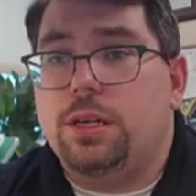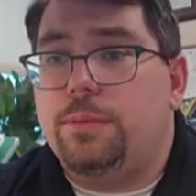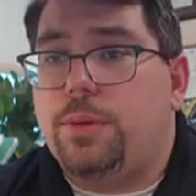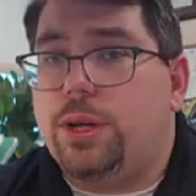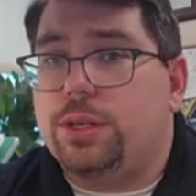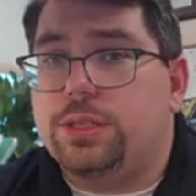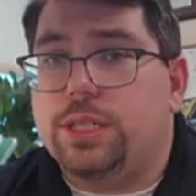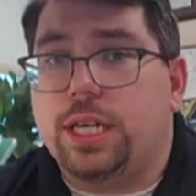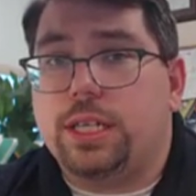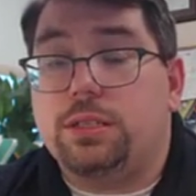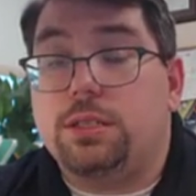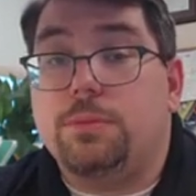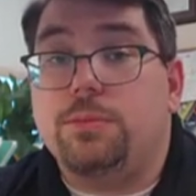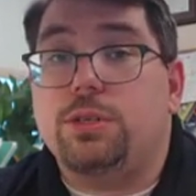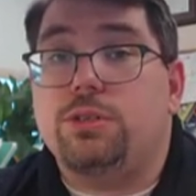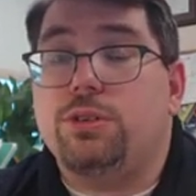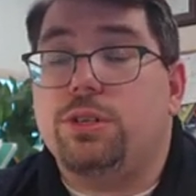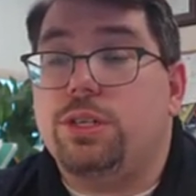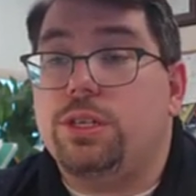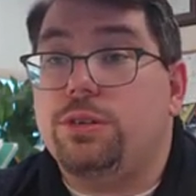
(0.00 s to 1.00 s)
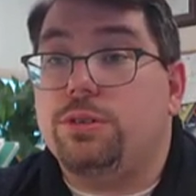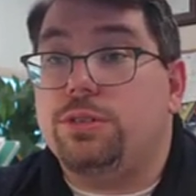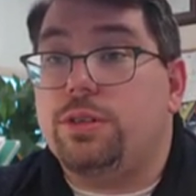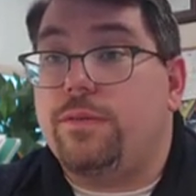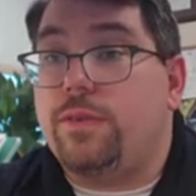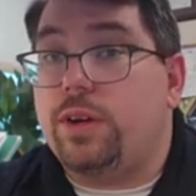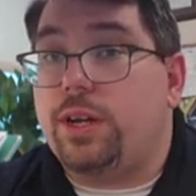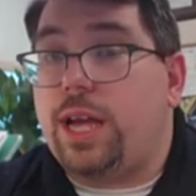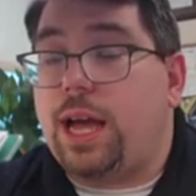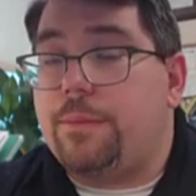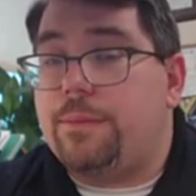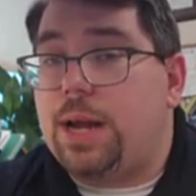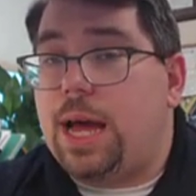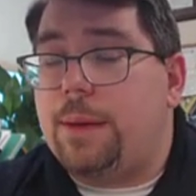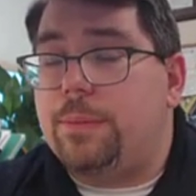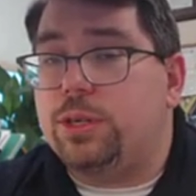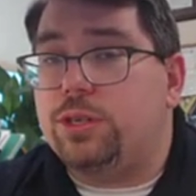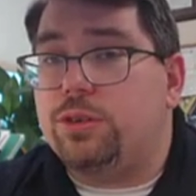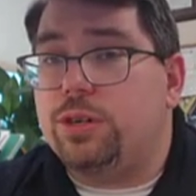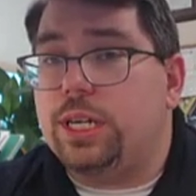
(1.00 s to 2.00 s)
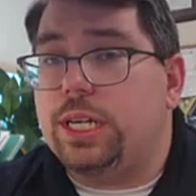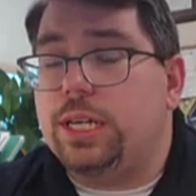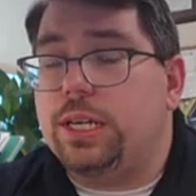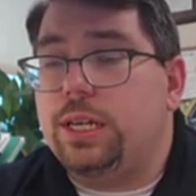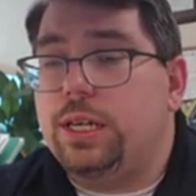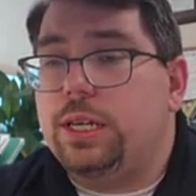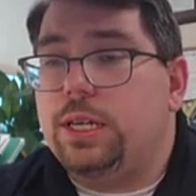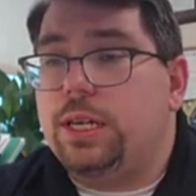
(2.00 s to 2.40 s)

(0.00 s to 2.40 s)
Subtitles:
pulse oximetry, the use of your capnometry,